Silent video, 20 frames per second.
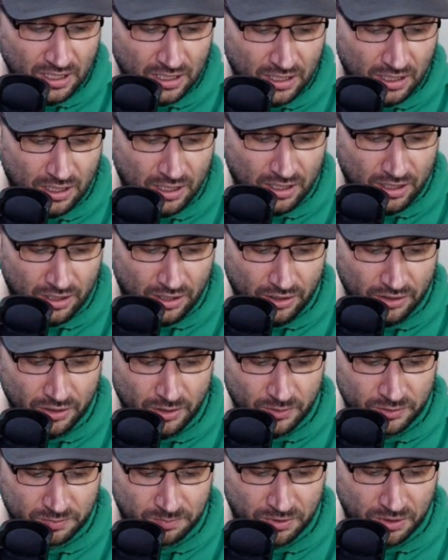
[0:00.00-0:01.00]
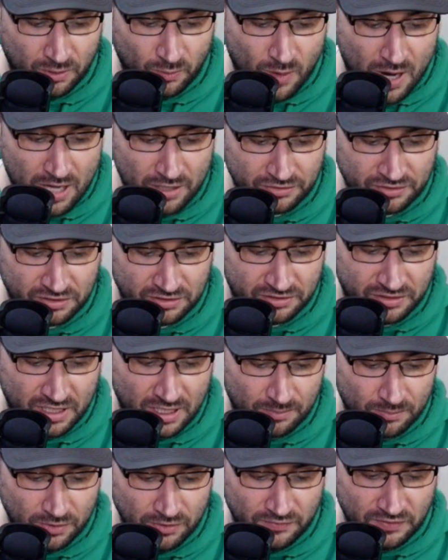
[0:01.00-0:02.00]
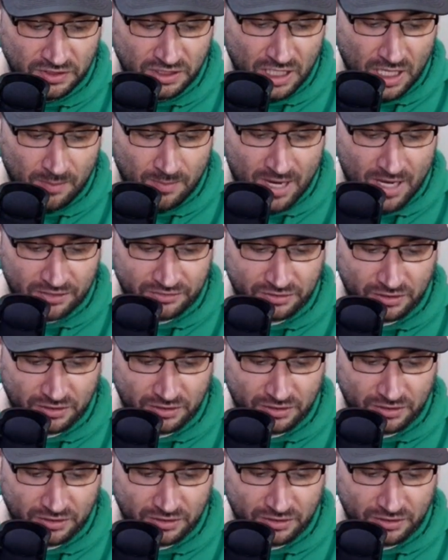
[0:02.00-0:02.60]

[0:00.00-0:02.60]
Although it's been a while since that movie came out,